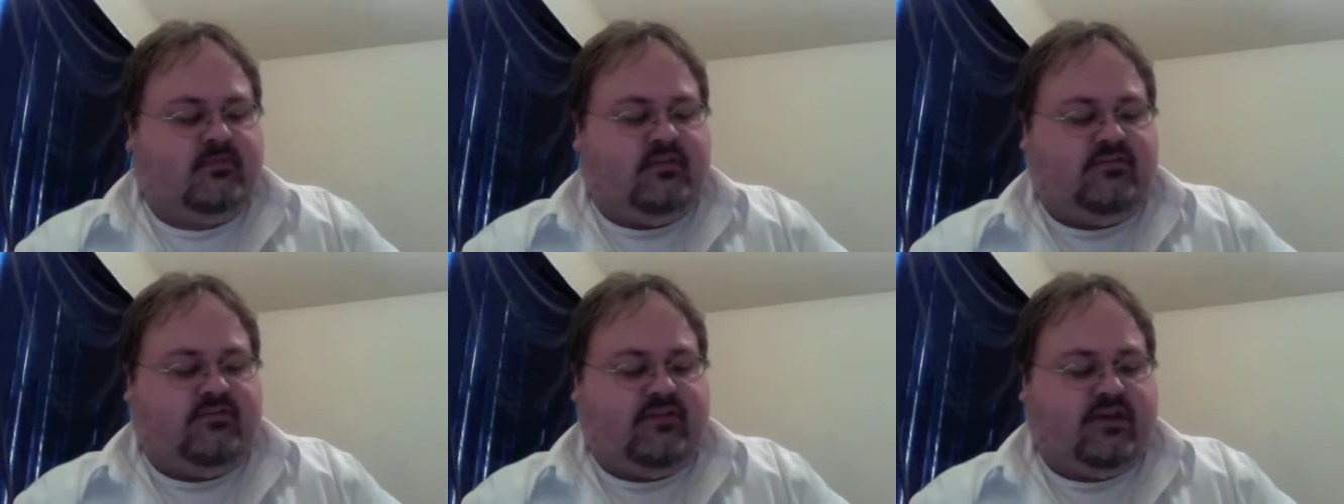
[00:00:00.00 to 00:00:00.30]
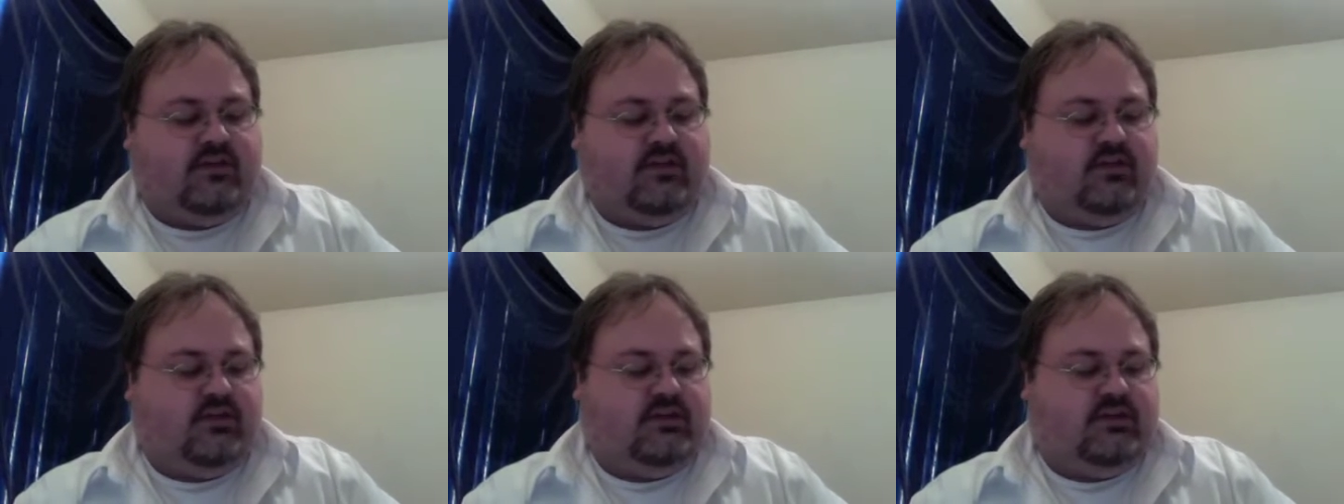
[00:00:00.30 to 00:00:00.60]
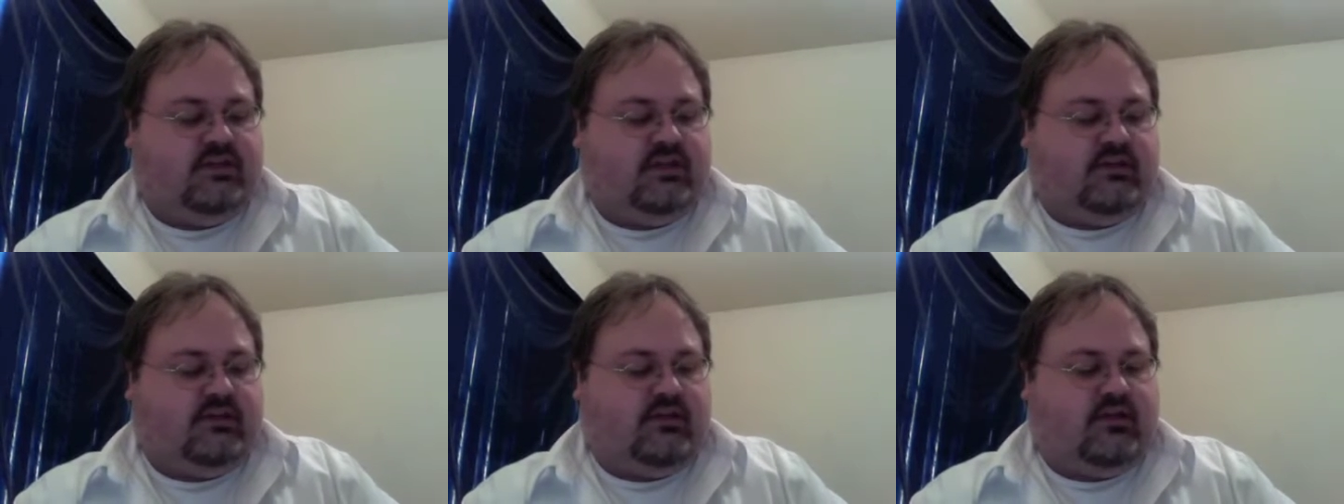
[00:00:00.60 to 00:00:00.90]
Found a good
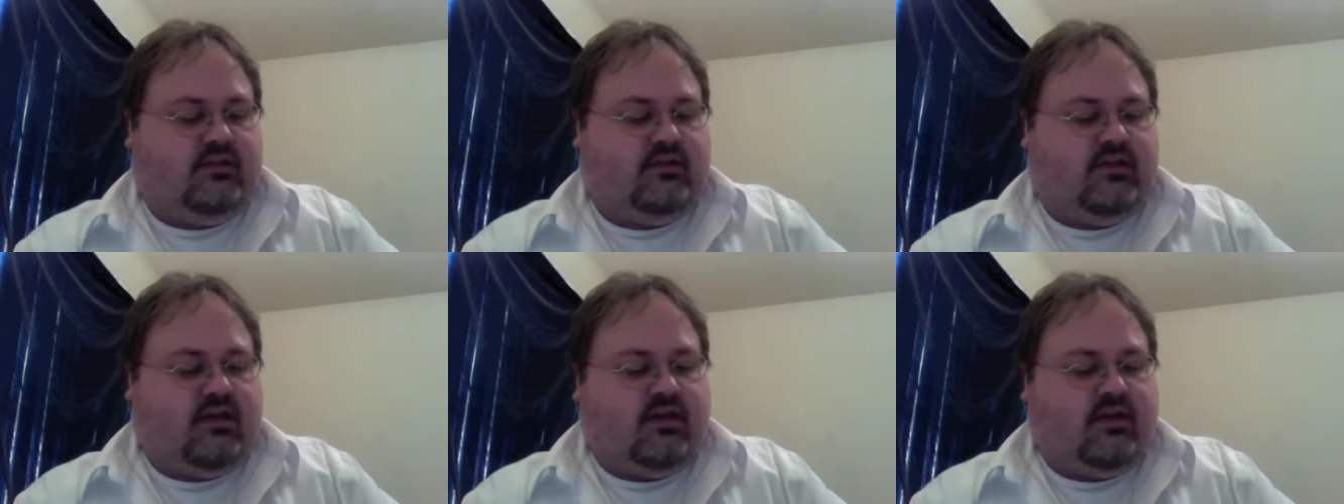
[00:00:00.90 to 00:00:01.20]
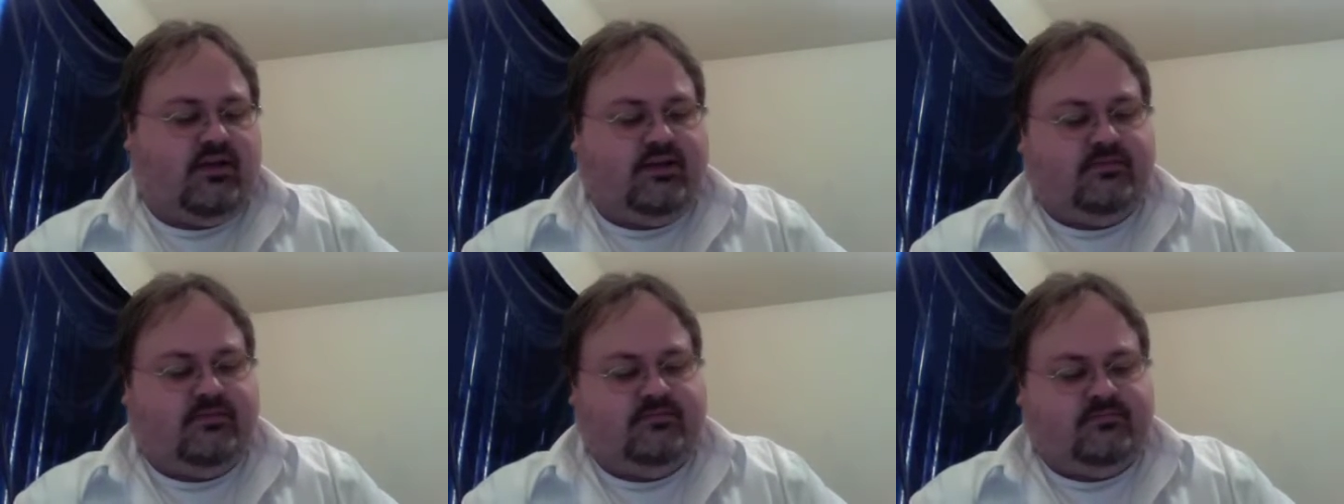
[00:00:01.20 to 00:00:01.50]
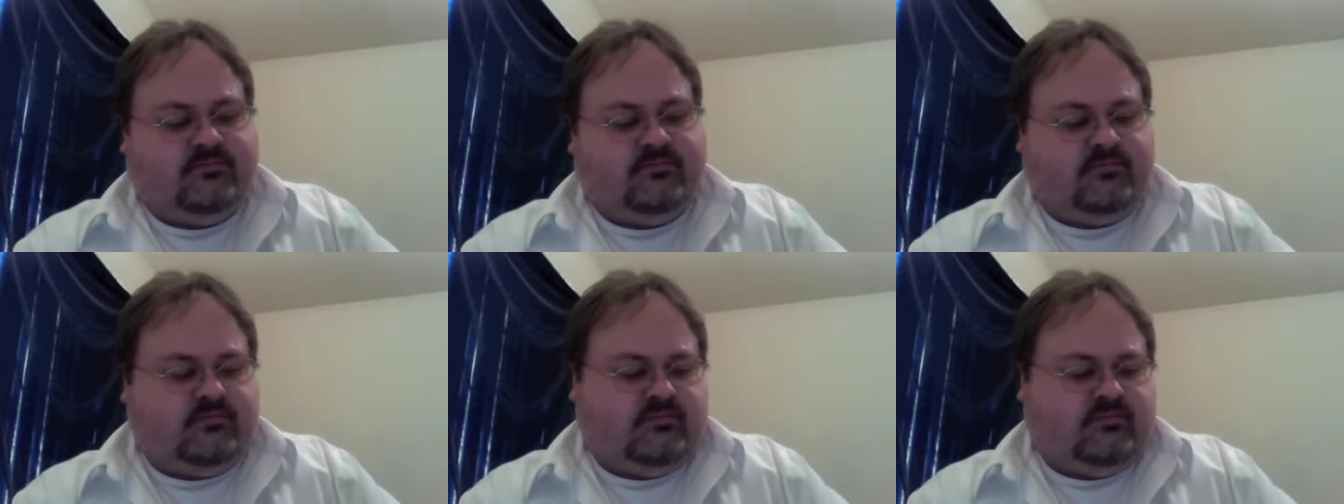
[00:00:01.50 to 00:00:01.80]
deal online.
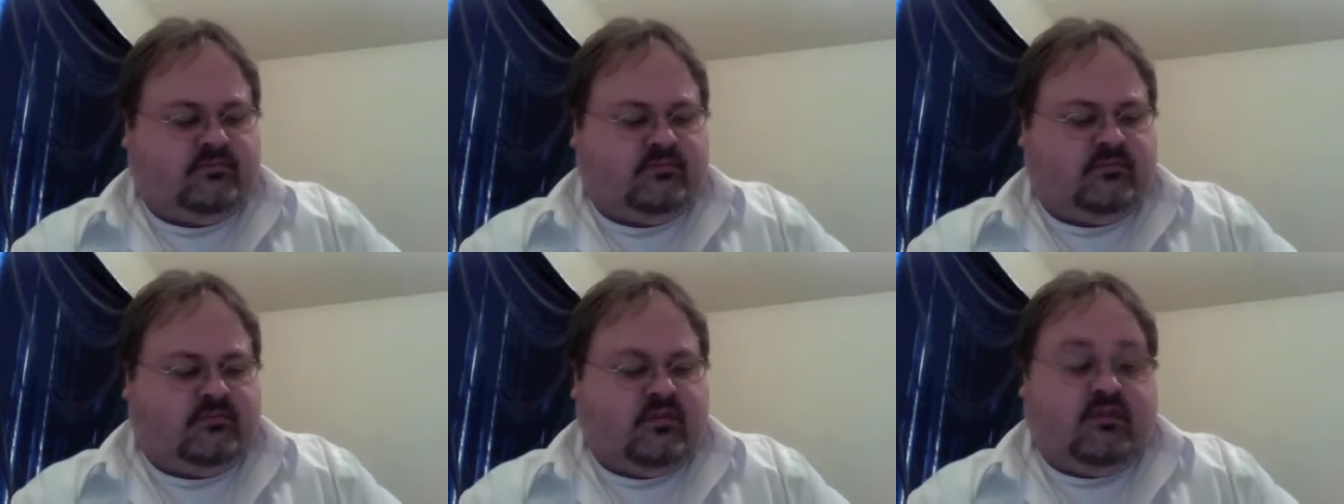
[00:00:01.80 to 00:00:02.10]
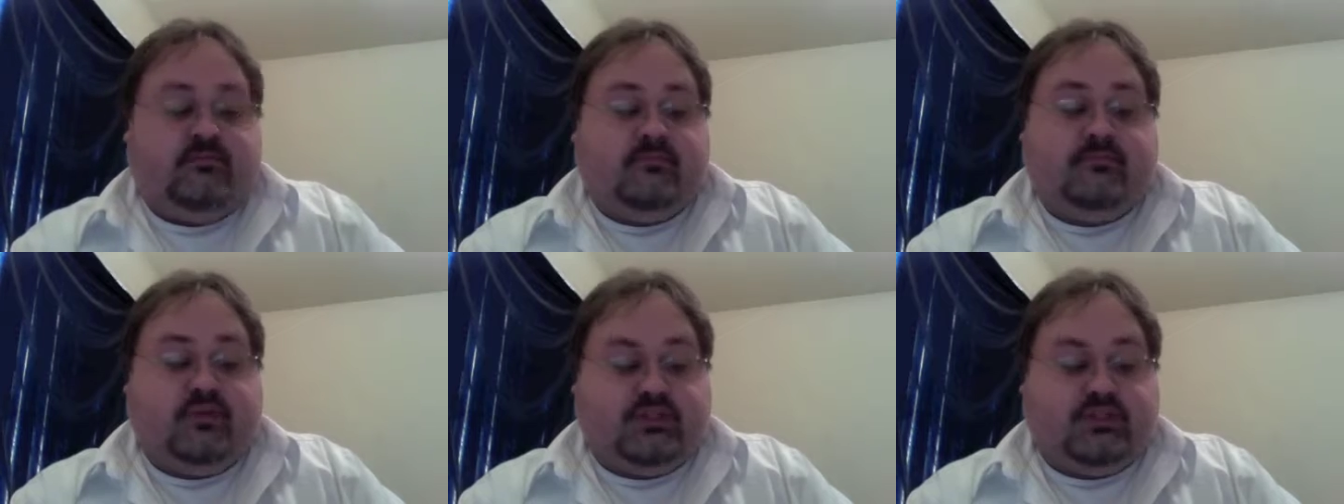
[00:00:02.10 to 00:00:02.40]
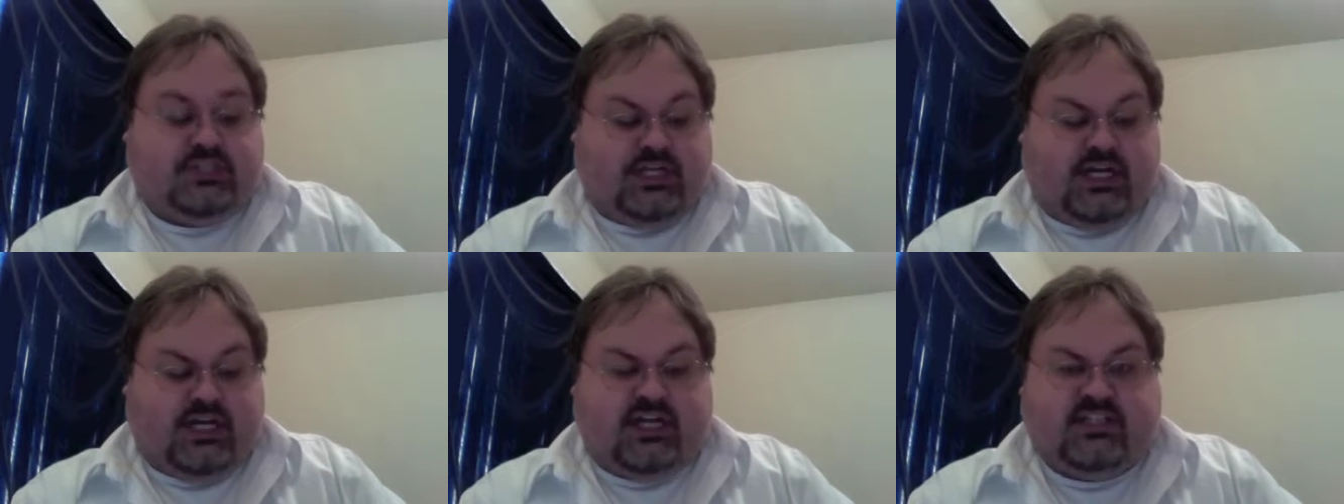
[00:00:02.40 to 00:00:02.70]

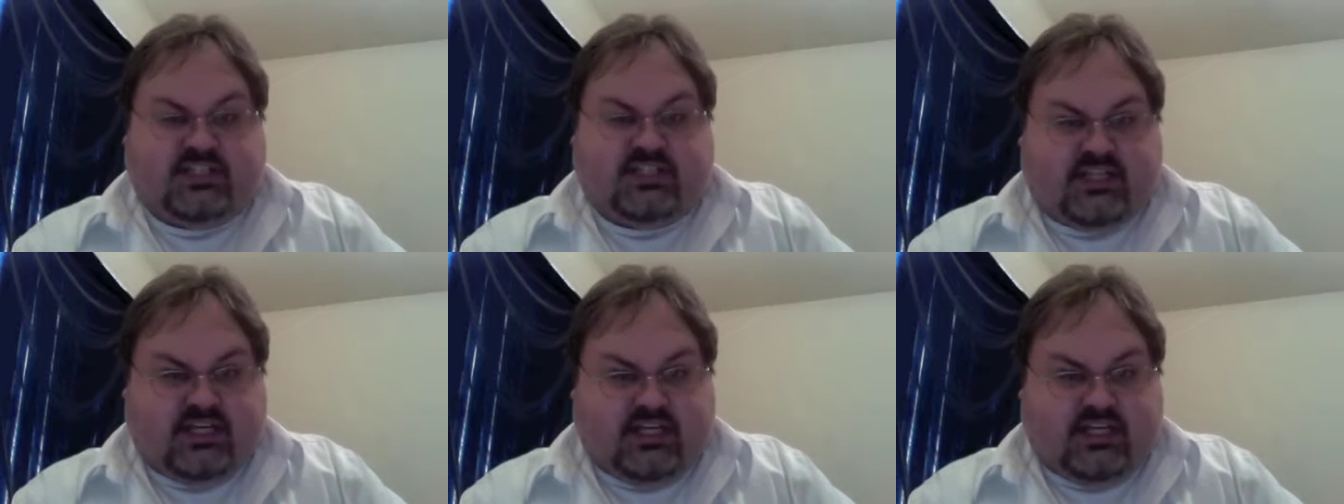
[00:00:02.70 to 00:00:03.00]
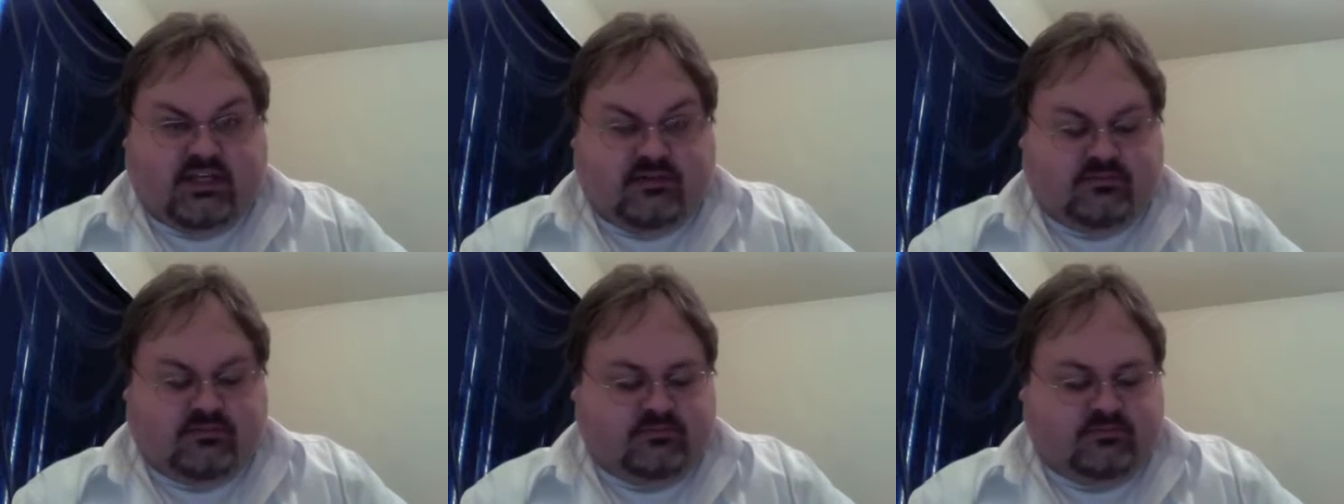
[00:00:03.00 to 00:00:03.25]
Butch Husky.